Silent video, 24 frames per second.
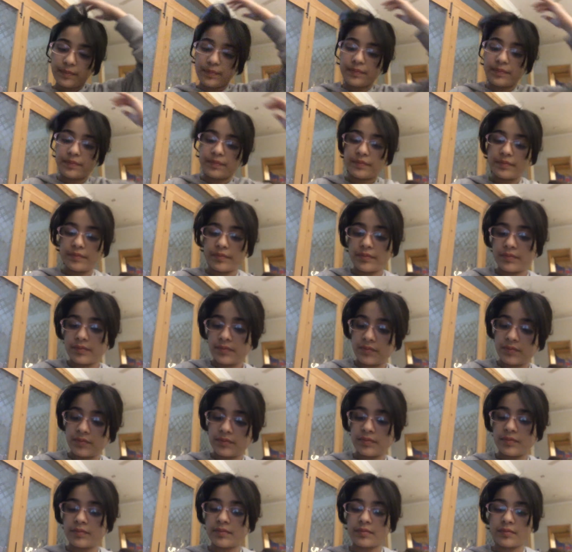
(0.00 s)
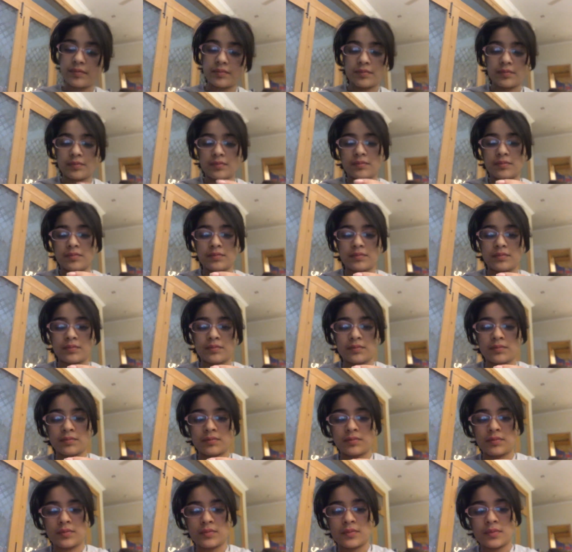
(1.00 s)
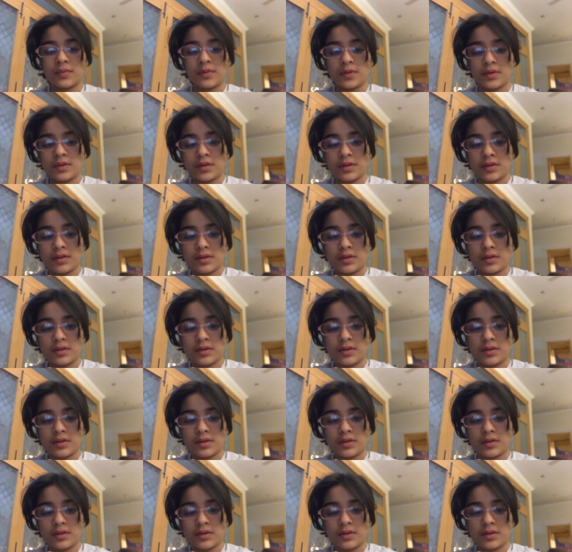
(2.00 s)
(no one is talking)